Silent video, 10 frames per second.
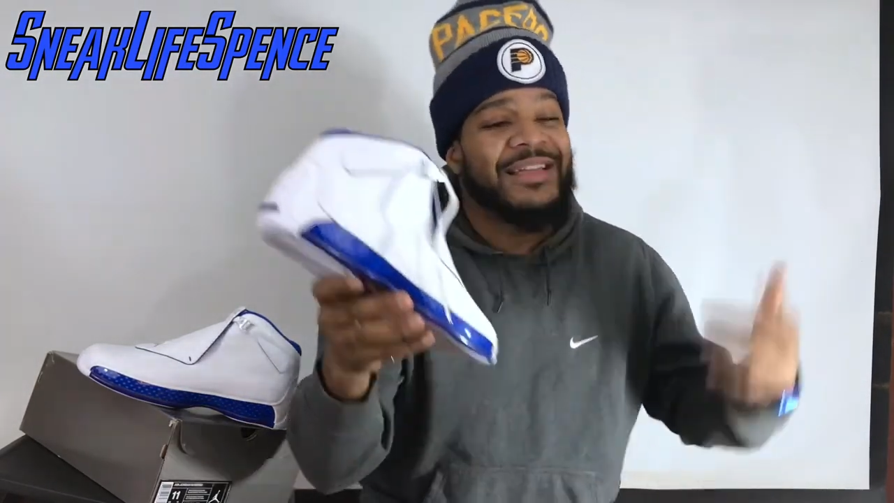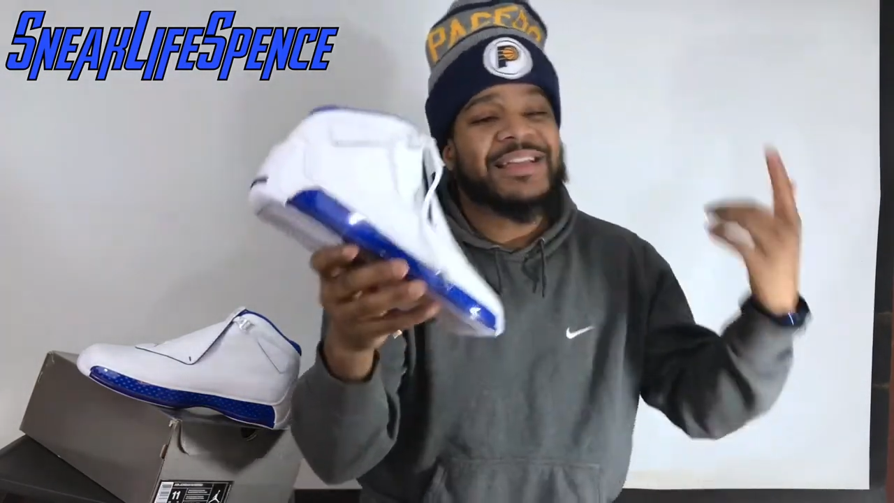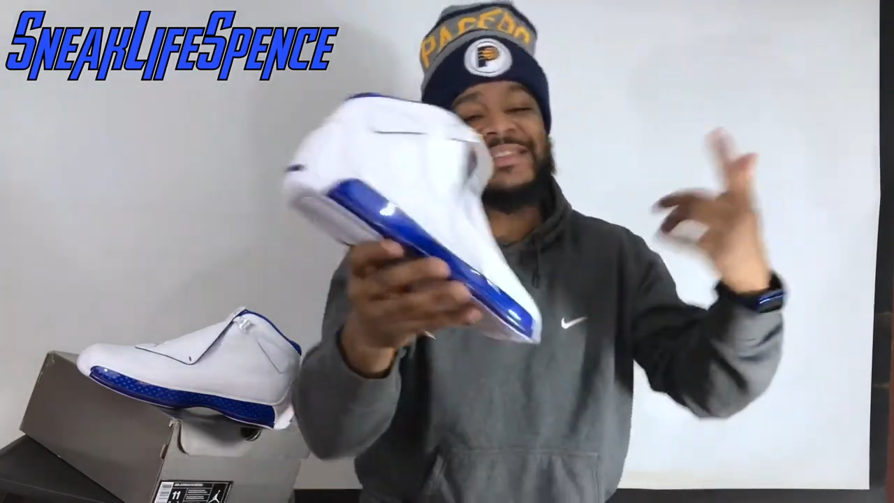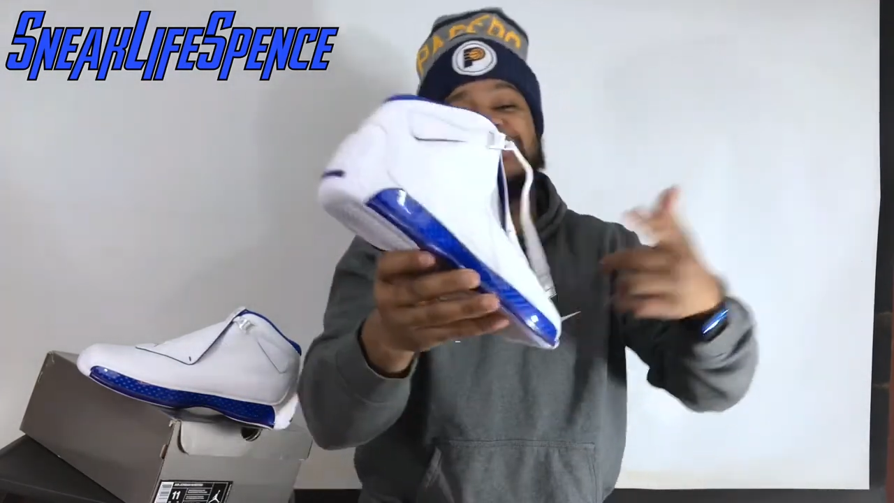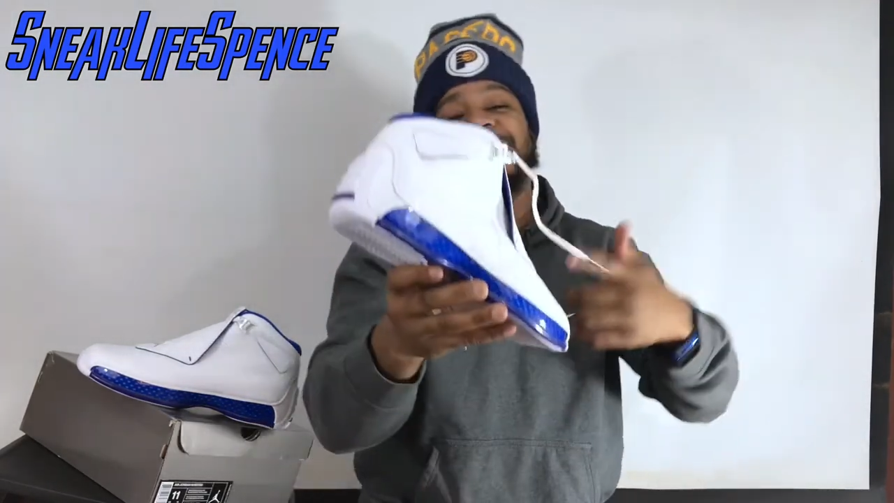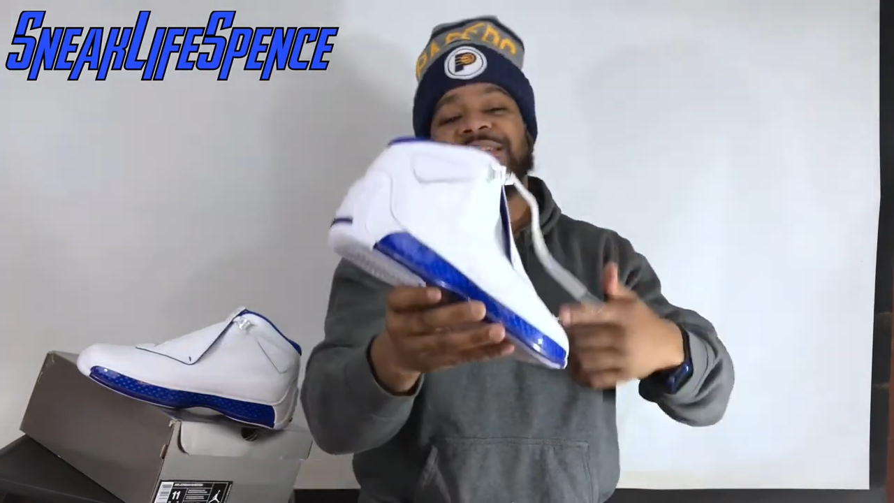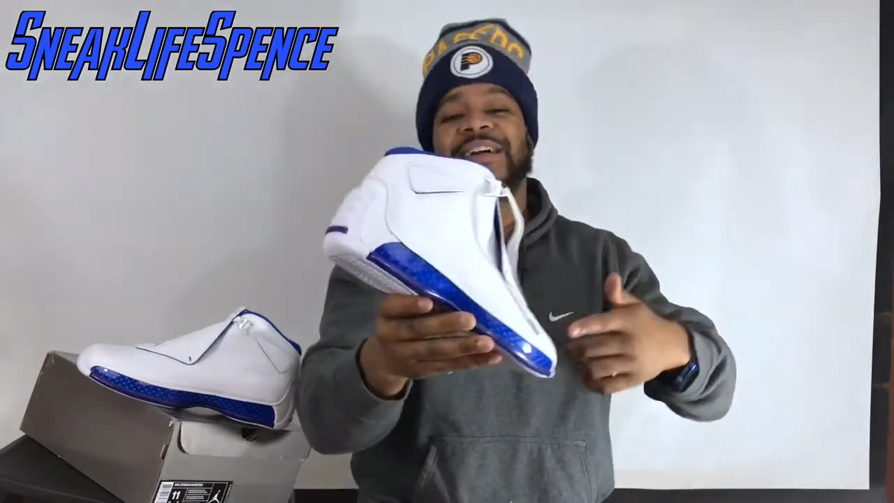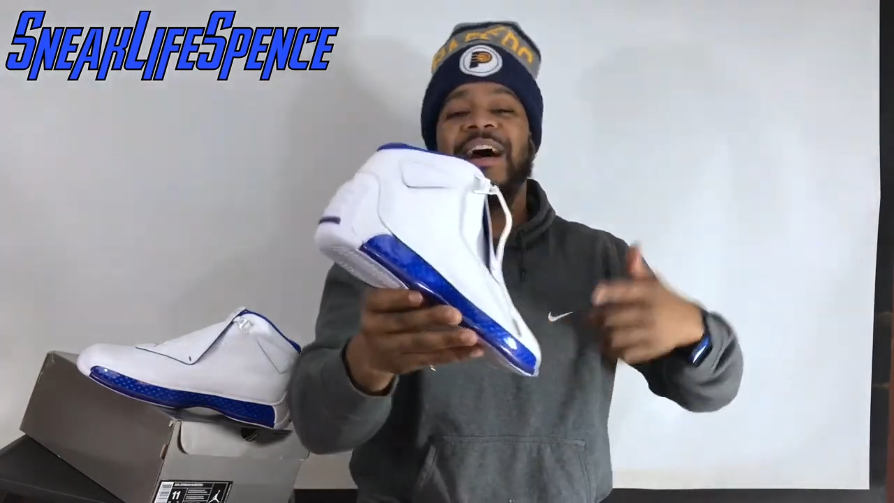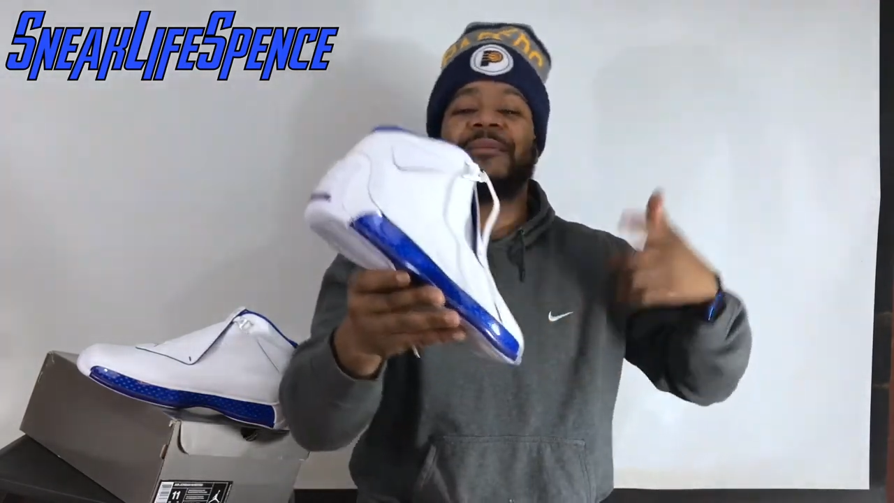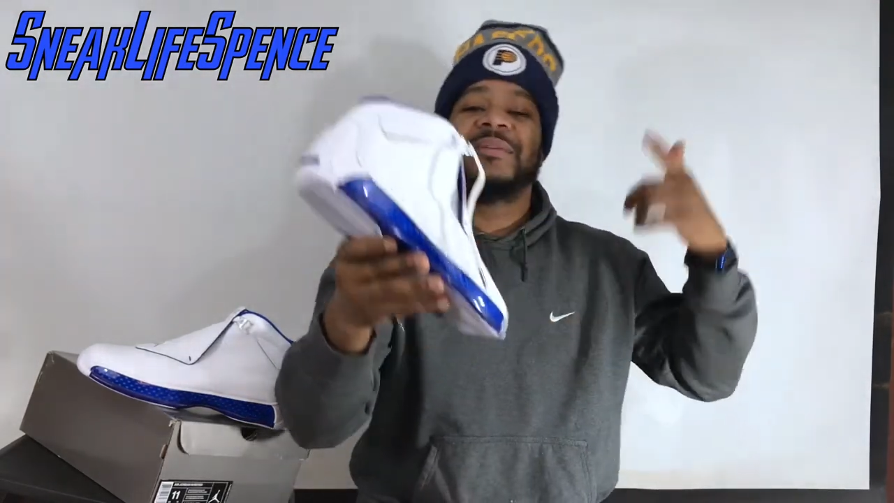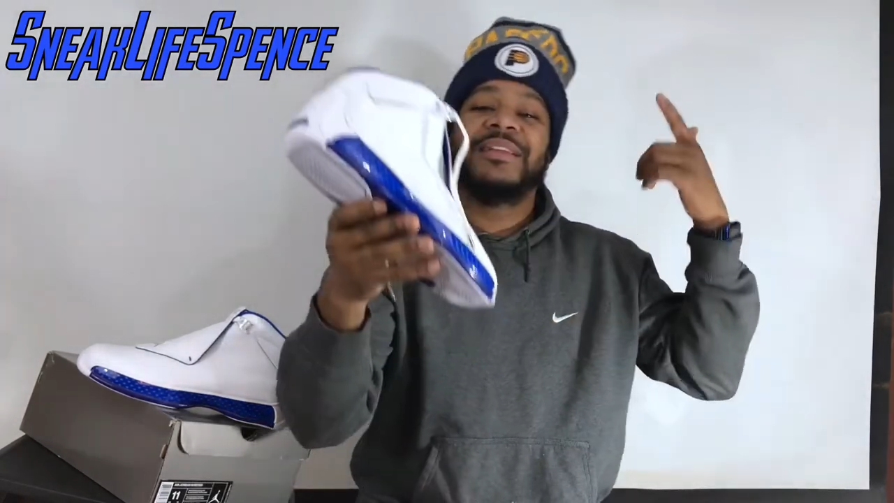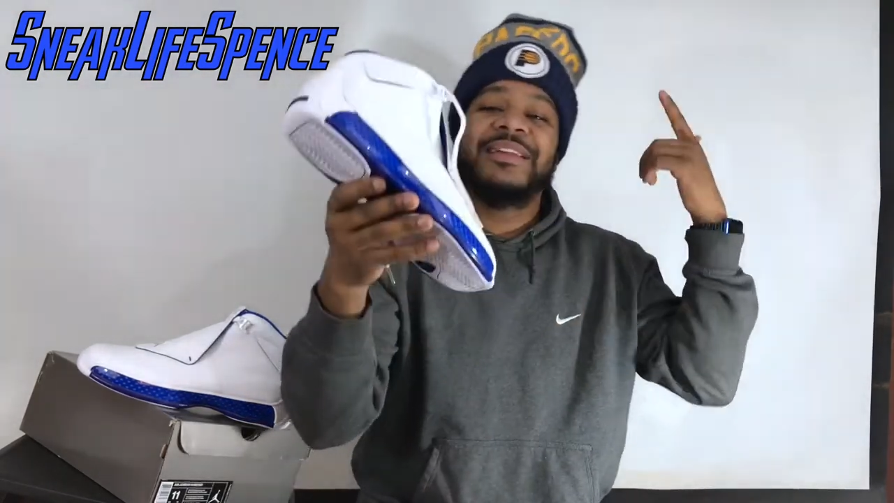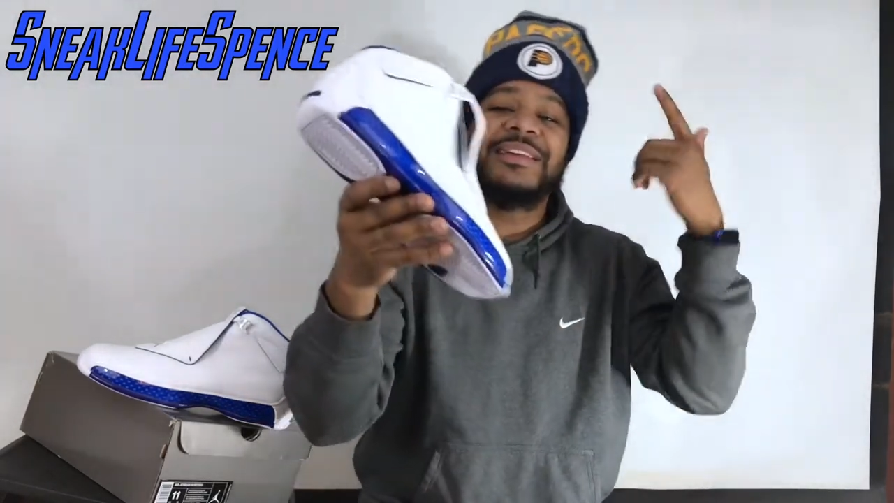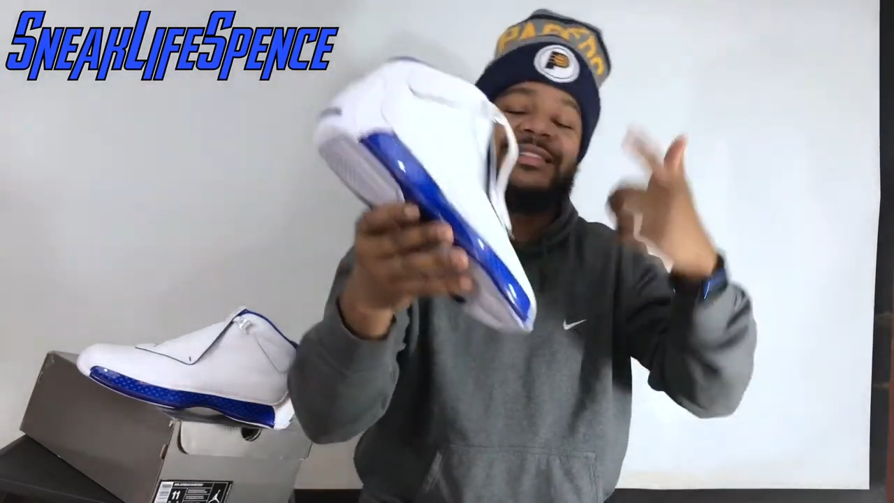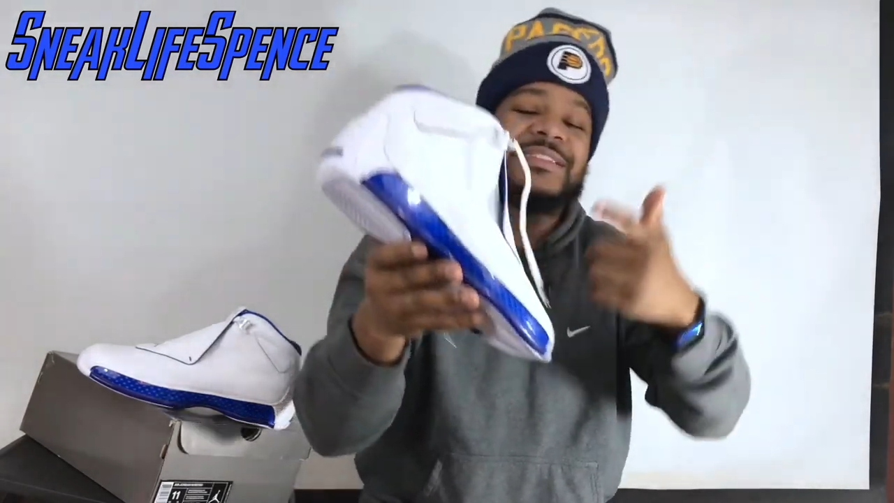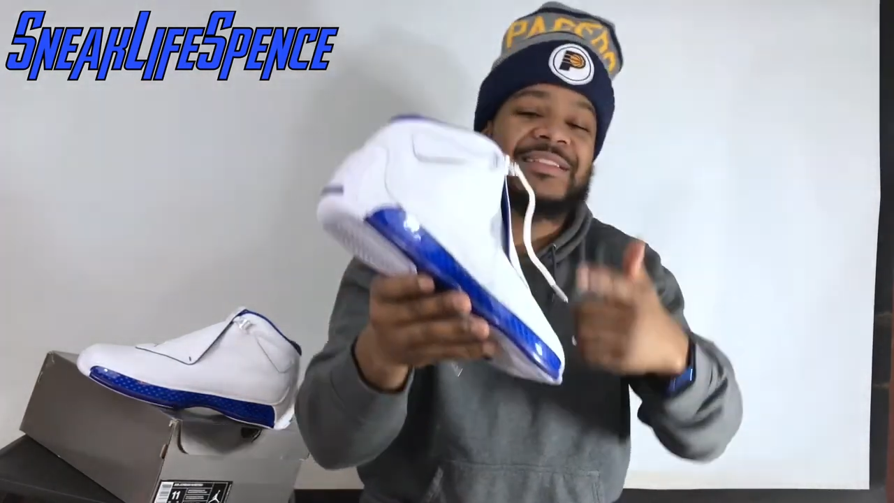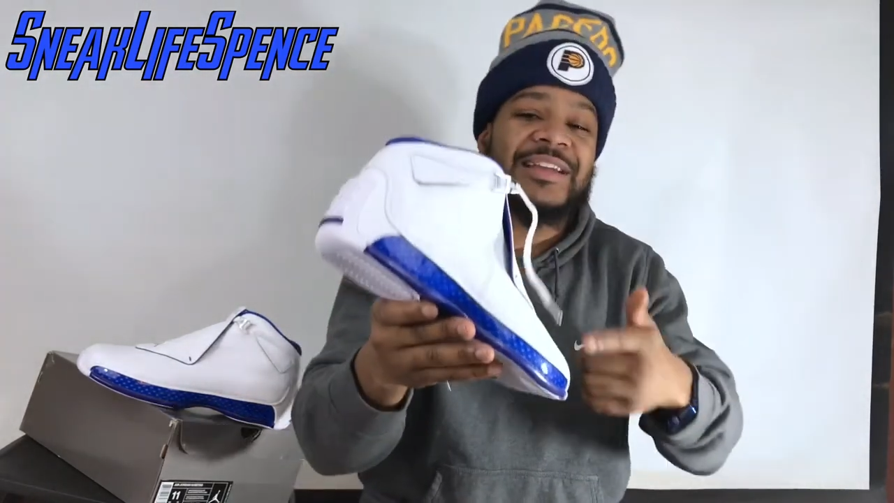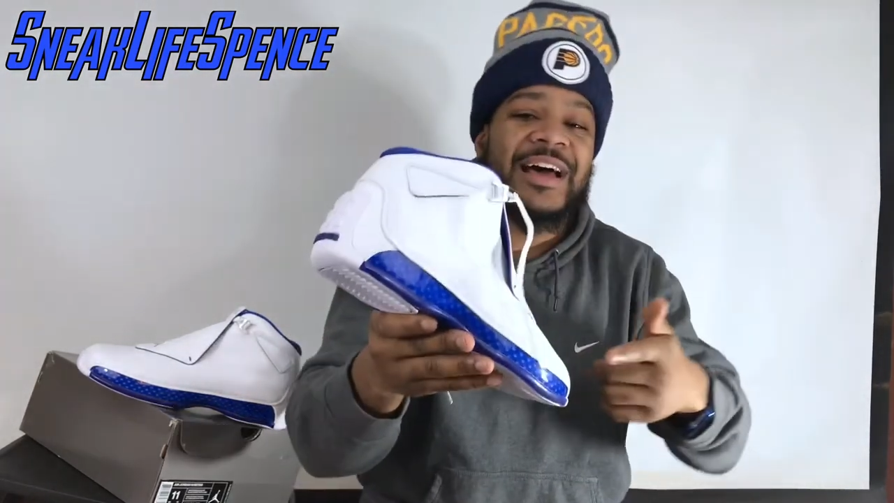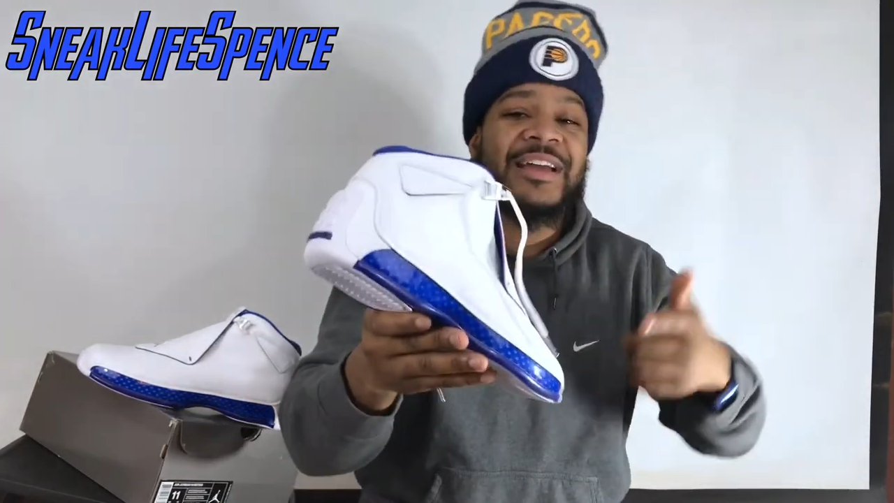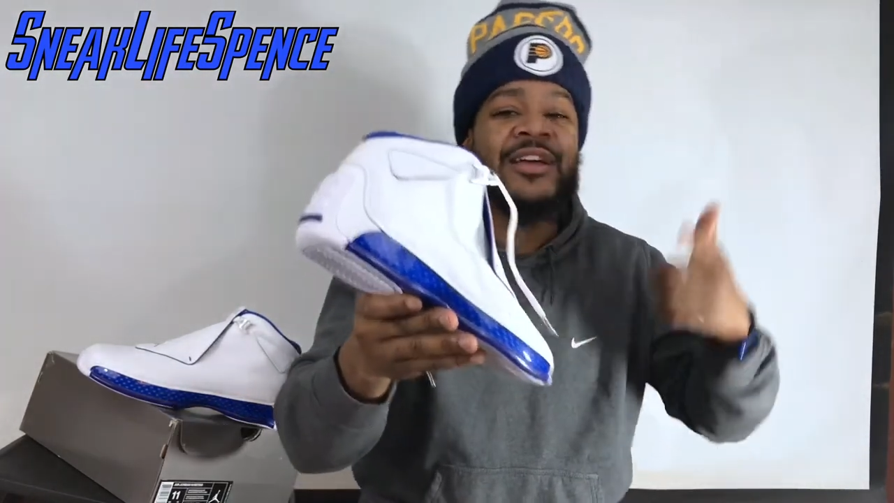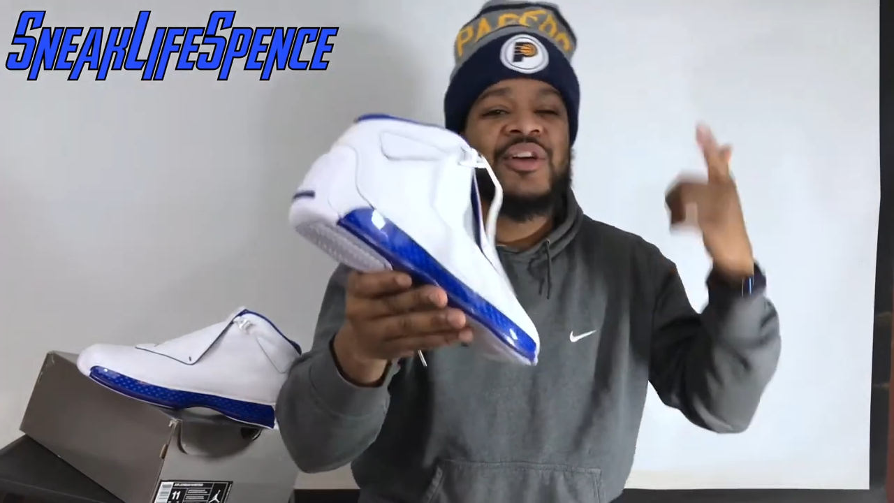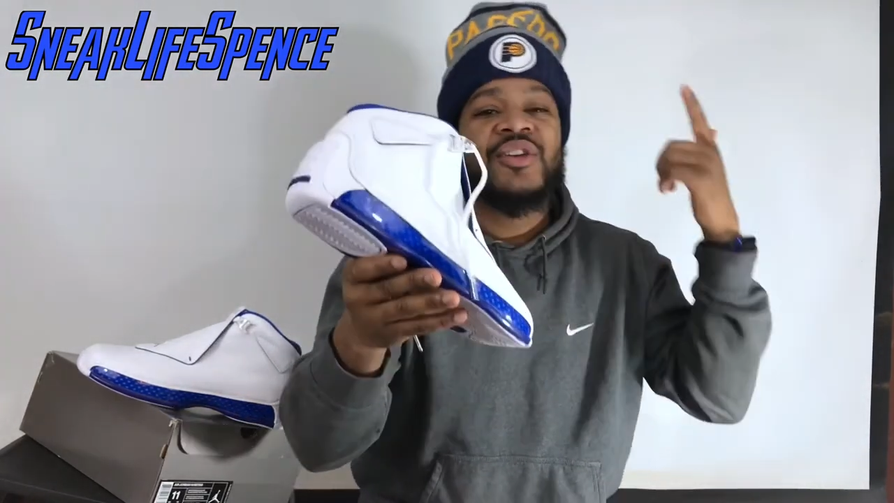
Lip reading: Is this a cop? Is this a not?